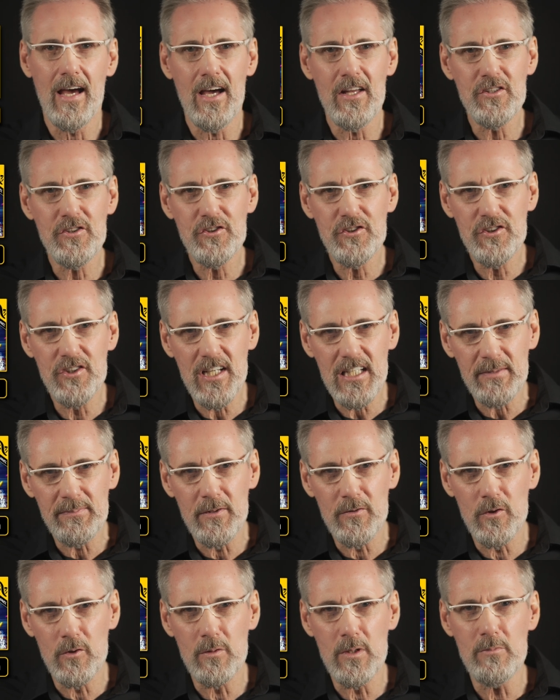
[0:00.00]
And just
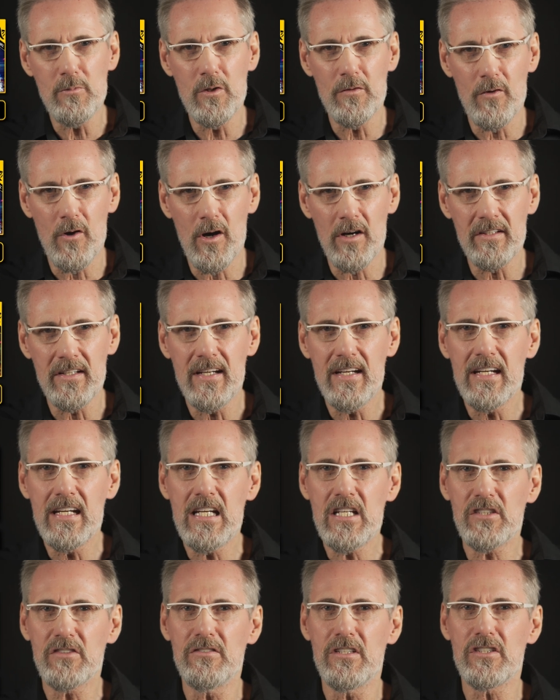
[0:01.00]
before we move on,
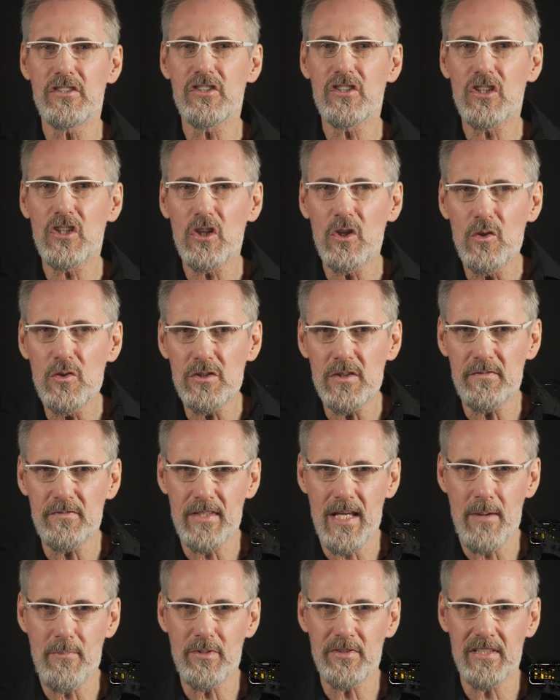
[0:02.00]
here's an
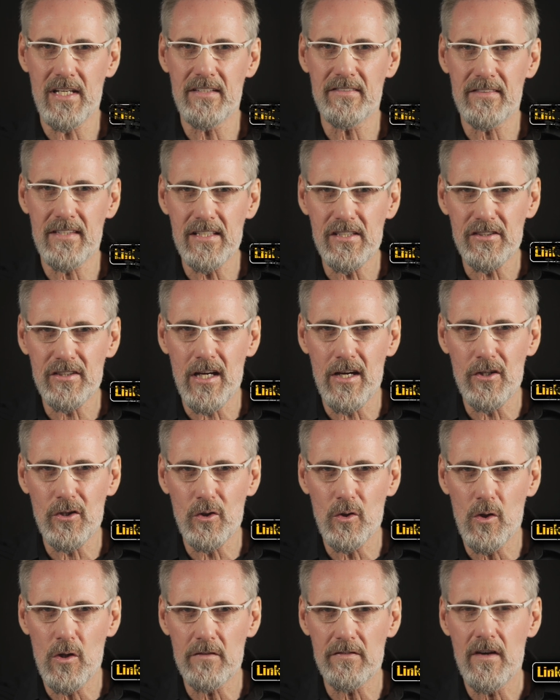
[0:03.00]
exclusive 10% discount
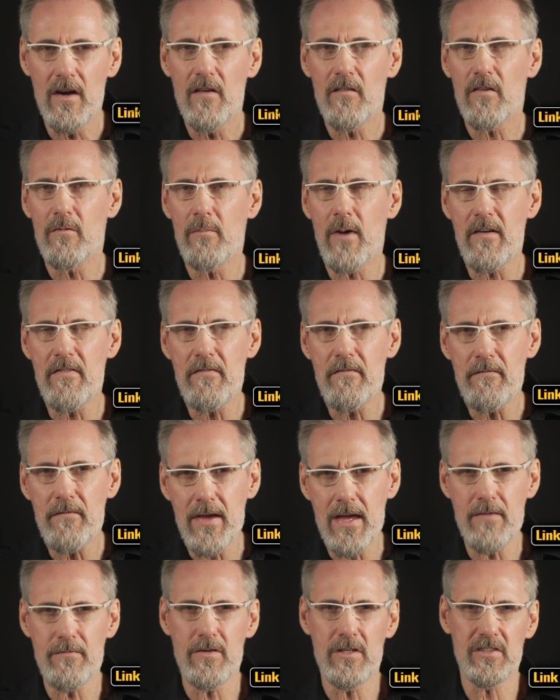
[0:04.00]
code for my
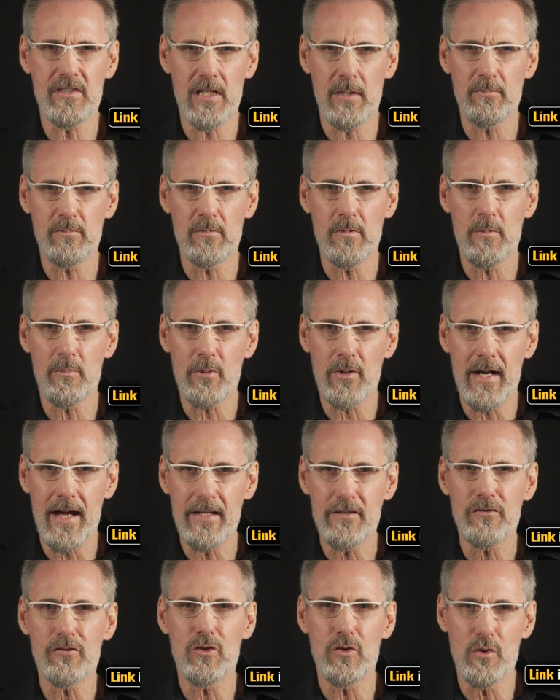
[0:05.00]
favorite supplement
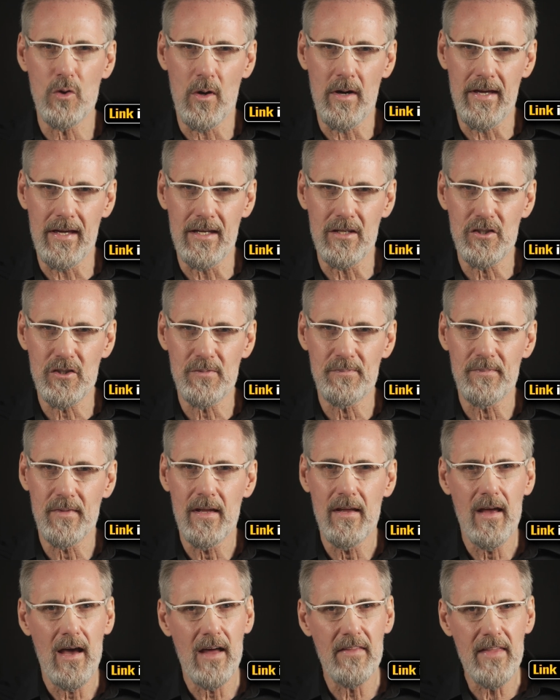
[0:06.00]
brand, Do Not Age.
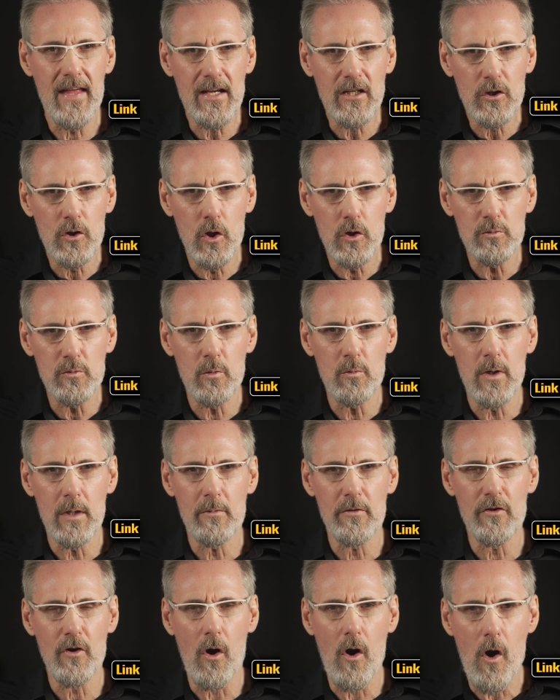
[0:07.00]
And that code will
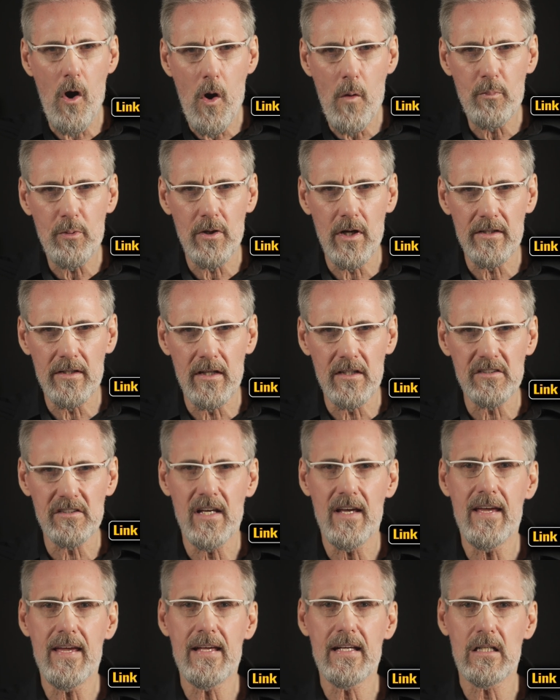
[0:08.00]
work with all
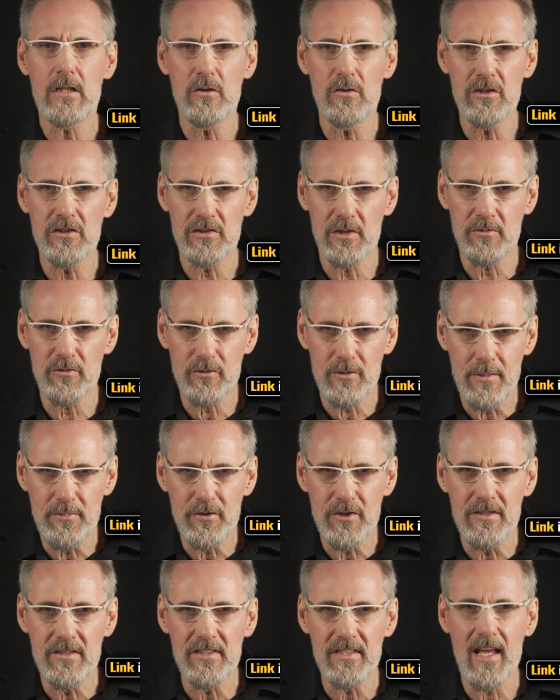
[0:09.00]
products, including
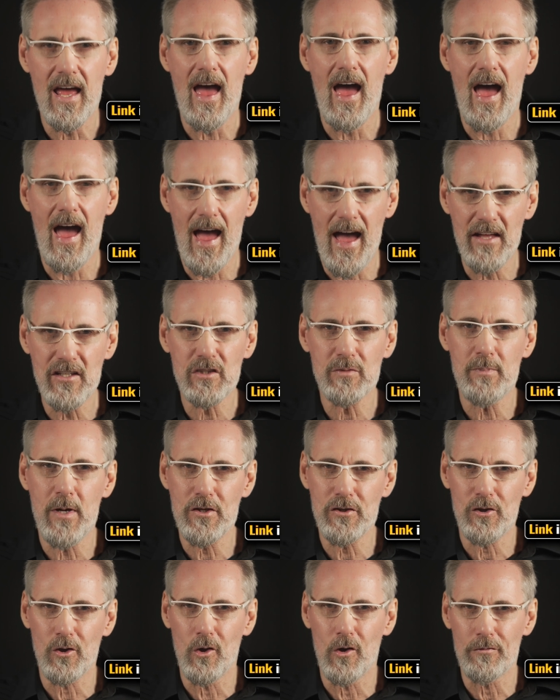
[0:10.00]
subscriptions and
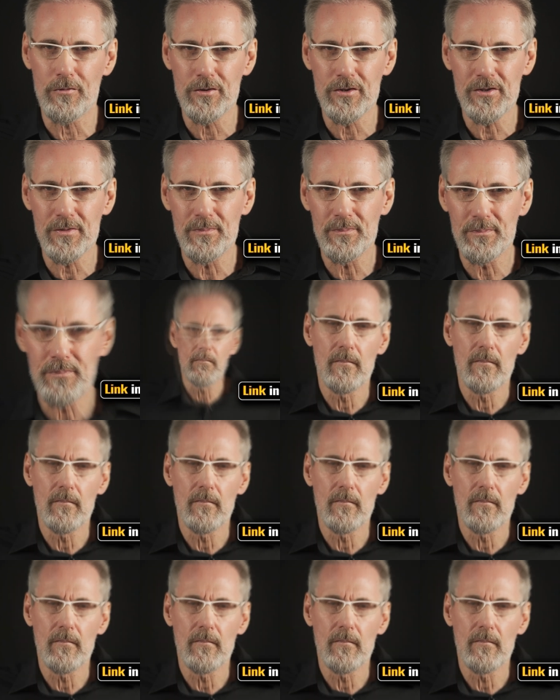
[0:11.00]
special offers.